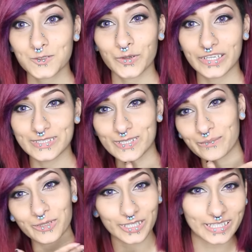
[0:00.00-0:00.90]
So I can
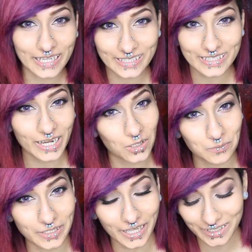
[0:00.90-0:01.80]
stop looking naked
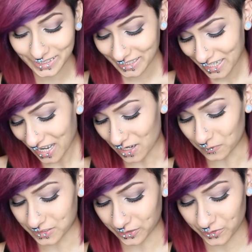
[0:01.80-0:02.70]
on my neck, I
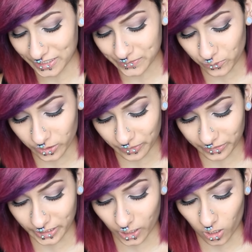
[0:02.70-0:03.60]
will tell you guys more
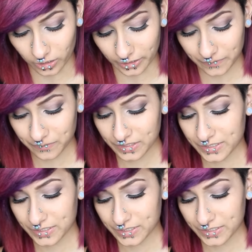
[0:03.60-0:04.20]
about the collar.